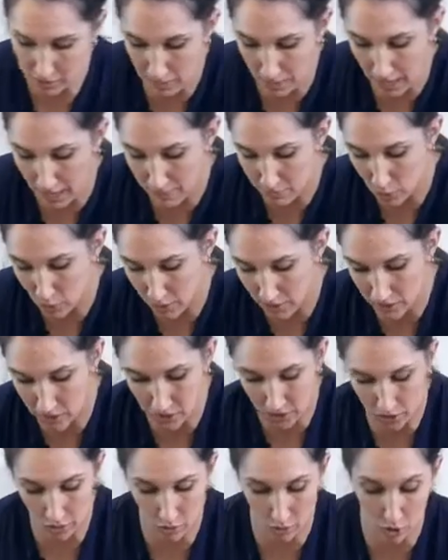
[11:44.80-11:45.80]
but I'm going
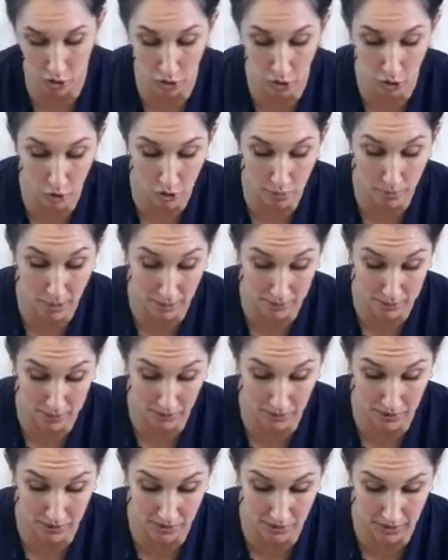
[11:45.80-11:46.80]
to glue the
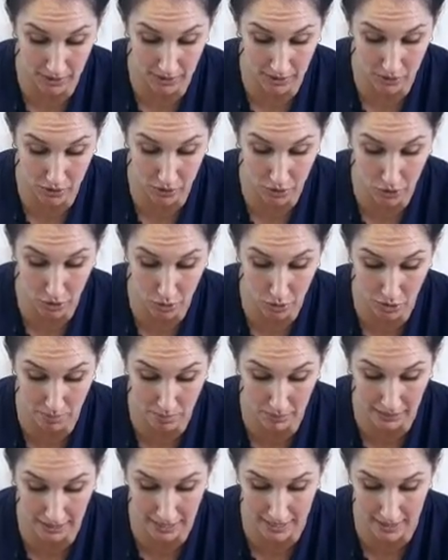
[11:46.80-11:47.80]
popsicle sticks to the
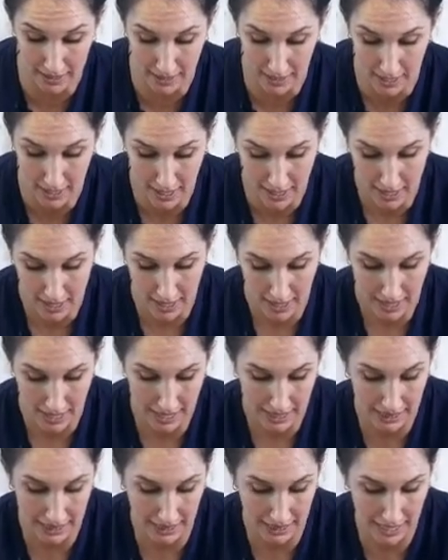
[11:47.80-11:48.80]
plate
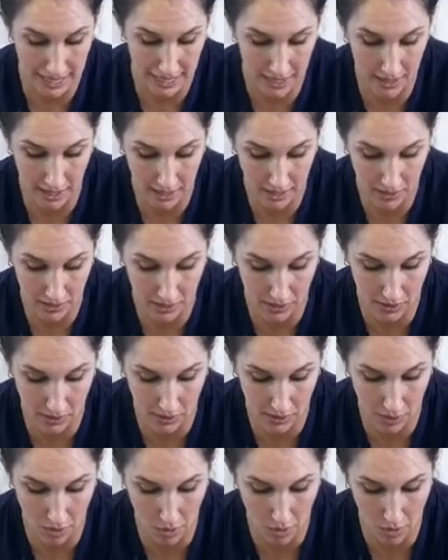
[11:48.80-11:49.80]
like
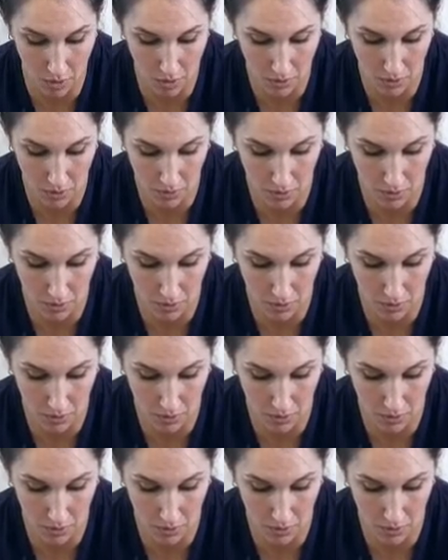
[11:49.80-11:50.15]
so.